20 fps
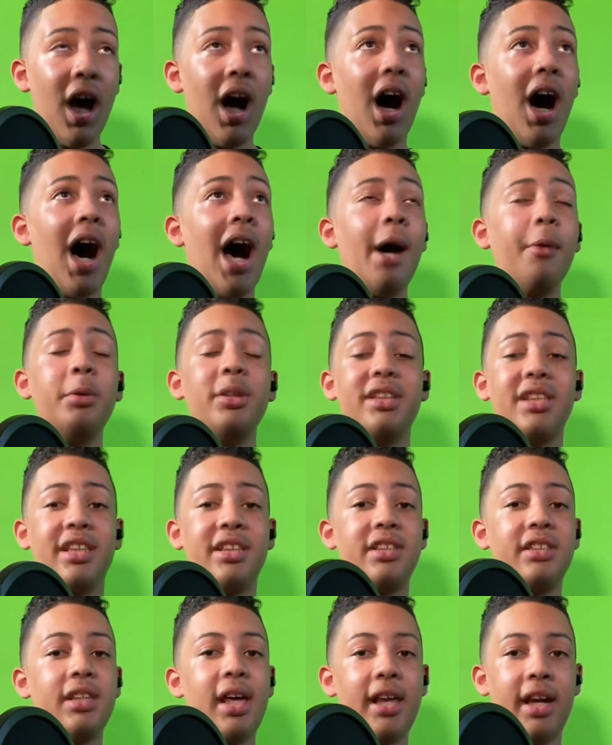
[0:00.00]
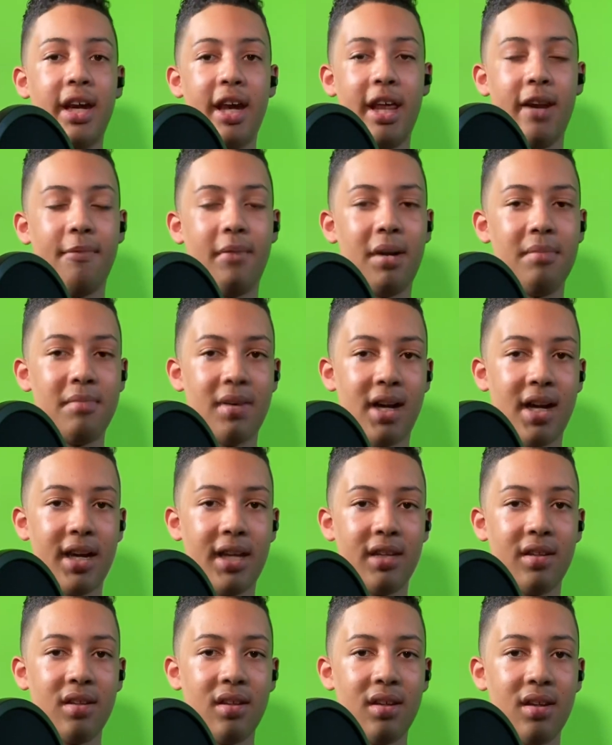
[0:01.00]
I was excited out of my
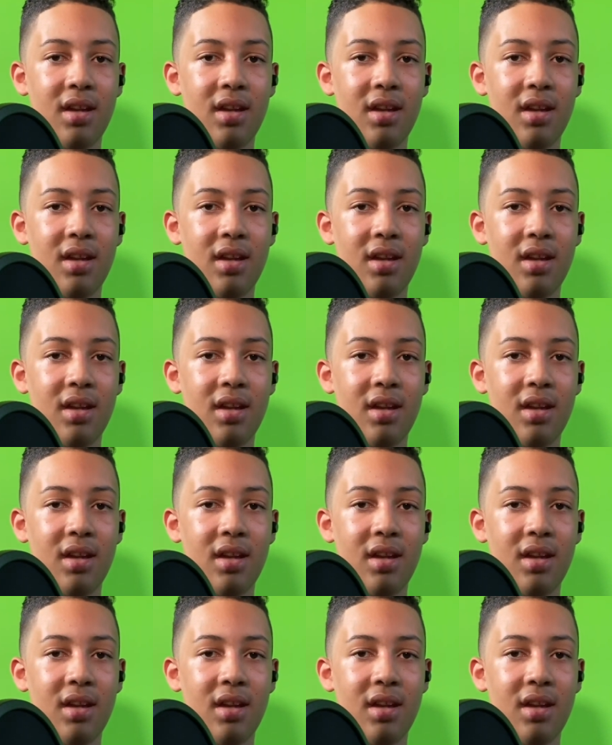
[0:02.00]
mind.